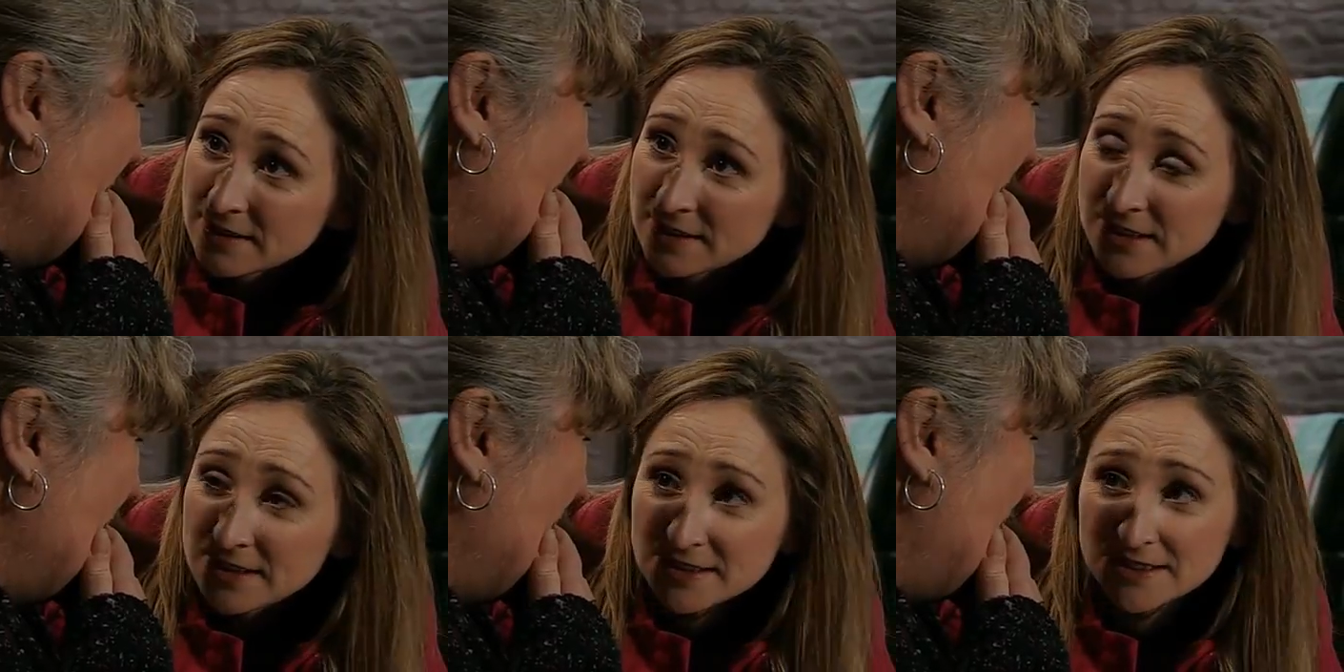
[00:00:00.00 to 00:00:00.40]

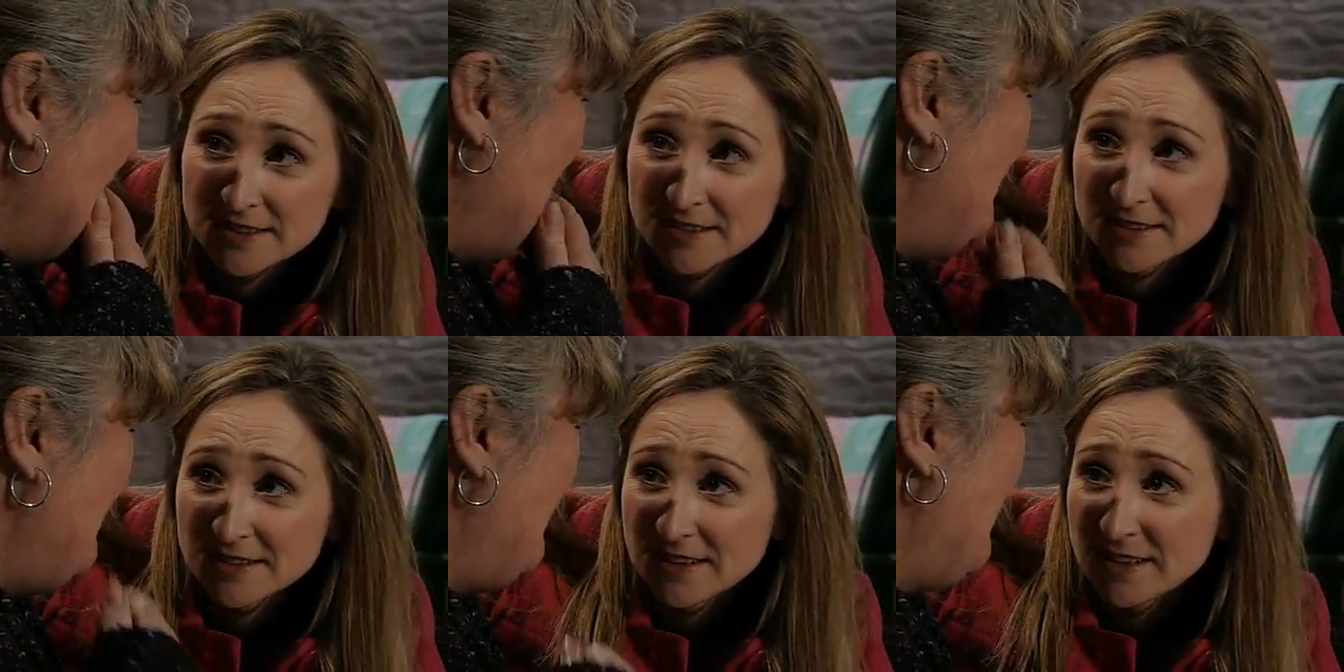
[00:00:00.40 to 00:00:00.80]

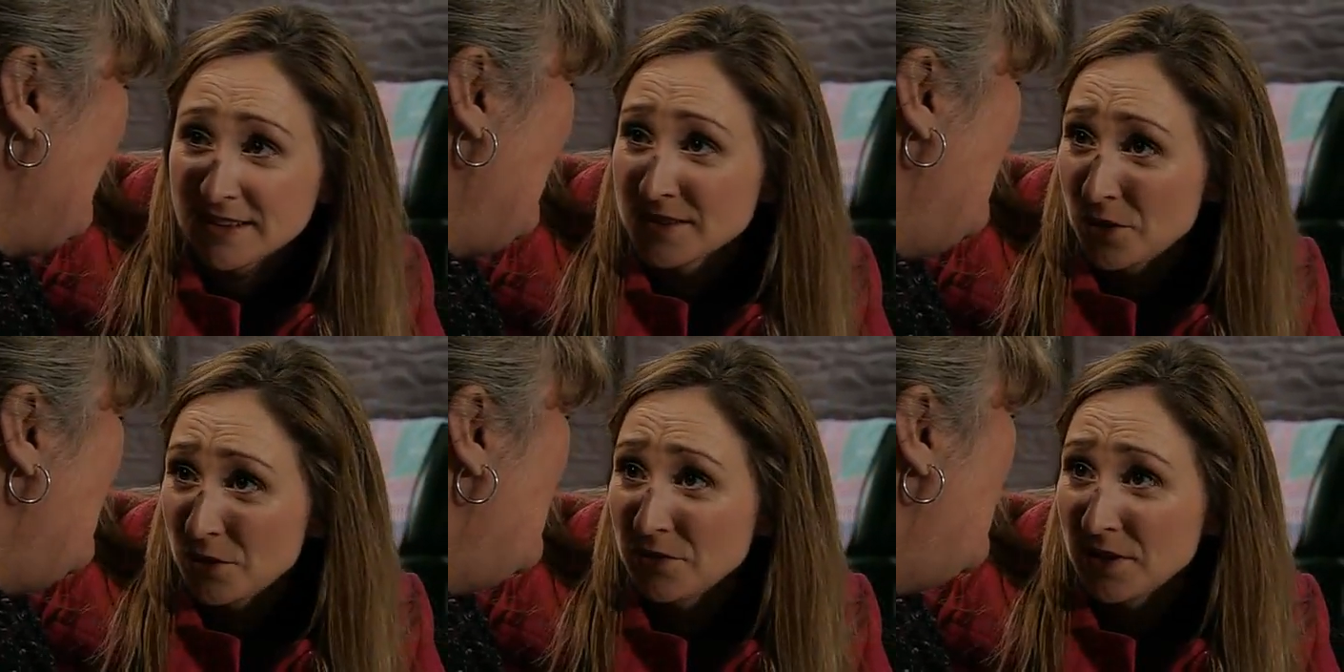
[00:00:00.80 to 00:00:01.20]
It's
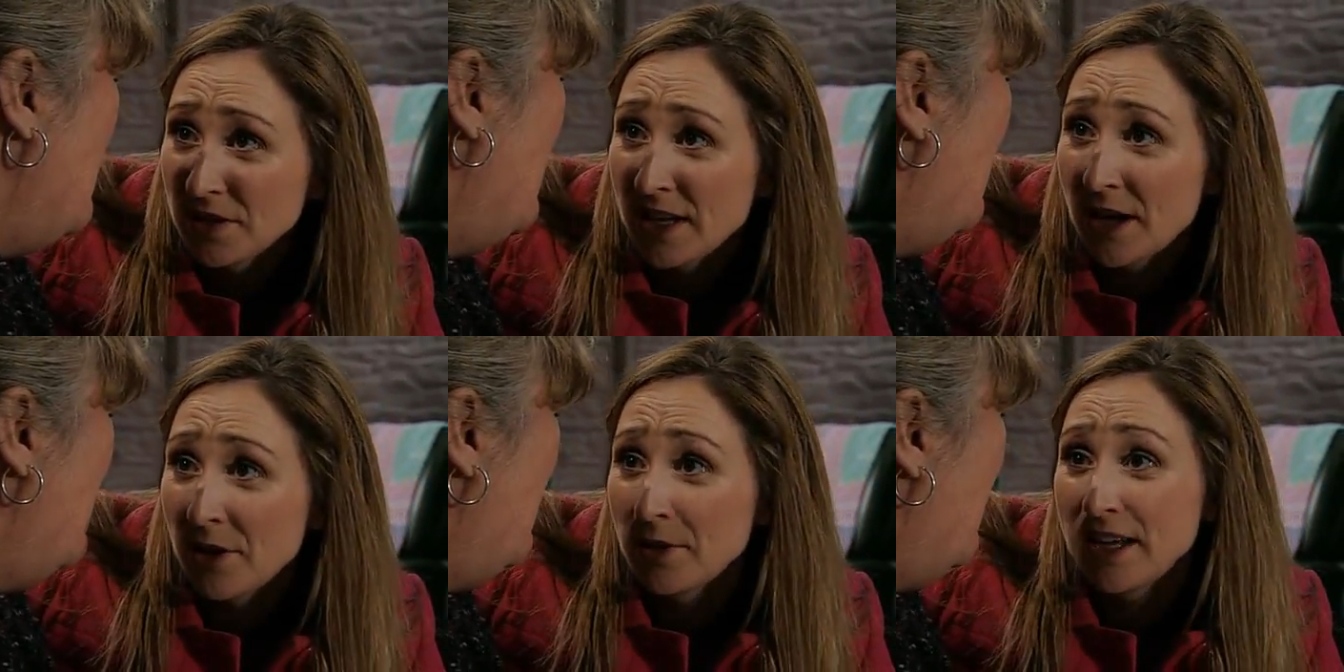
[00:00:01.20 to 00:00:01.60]

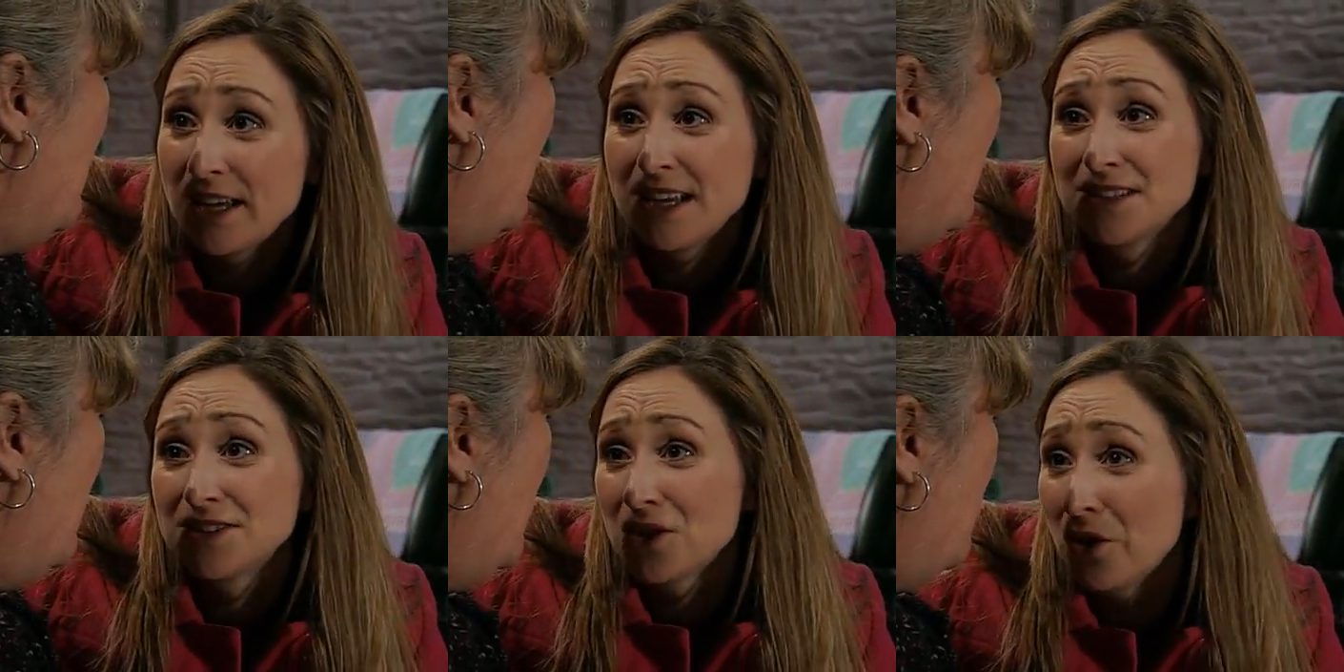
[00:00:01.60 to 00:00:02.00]
over.
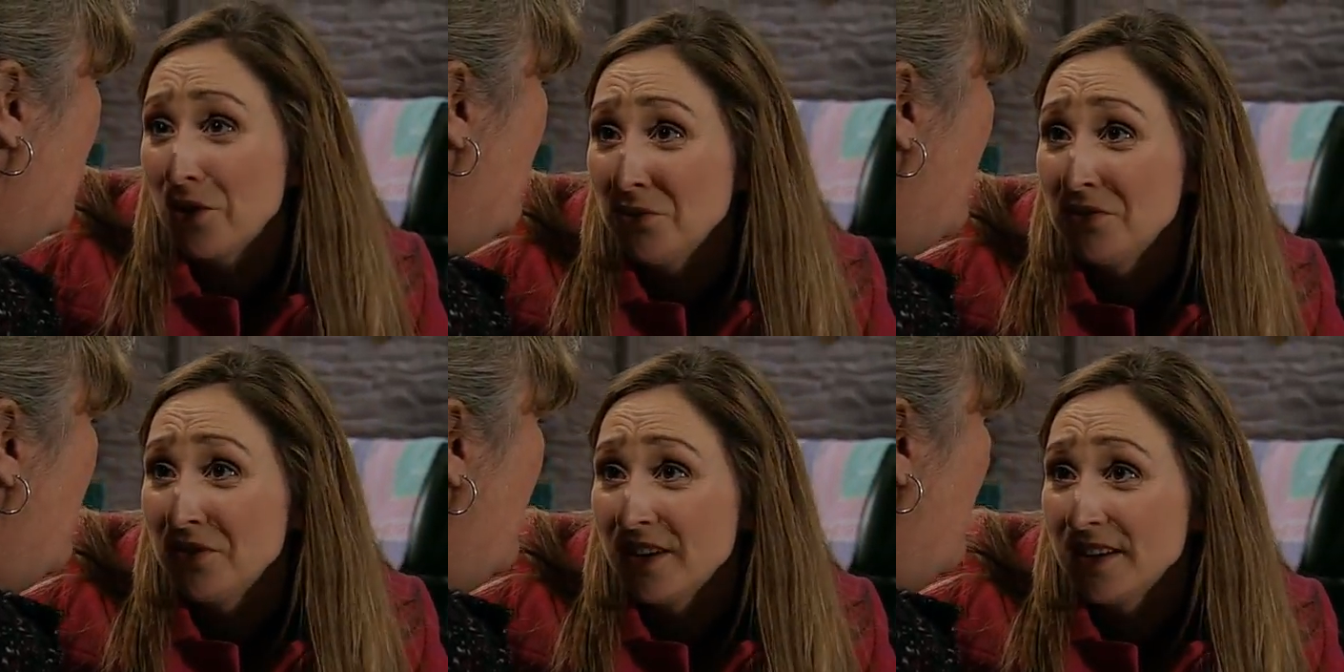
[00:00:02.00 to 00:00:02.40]
It is
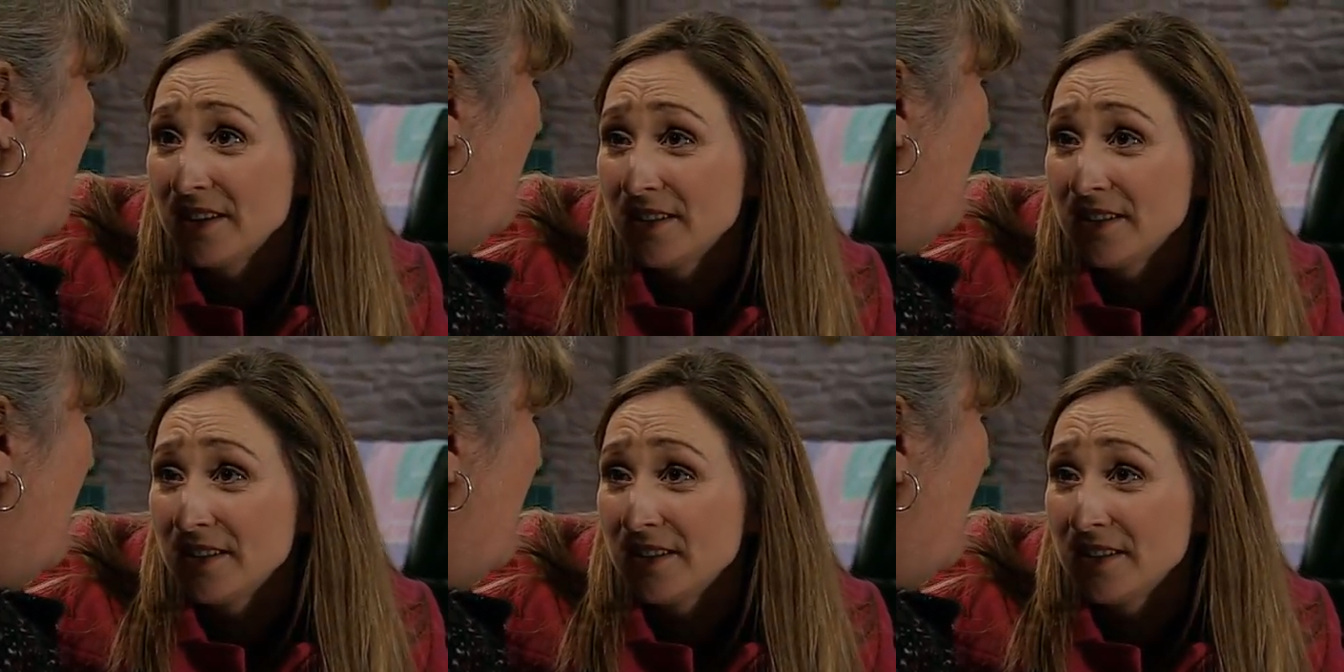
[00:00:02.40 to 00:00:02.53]
over.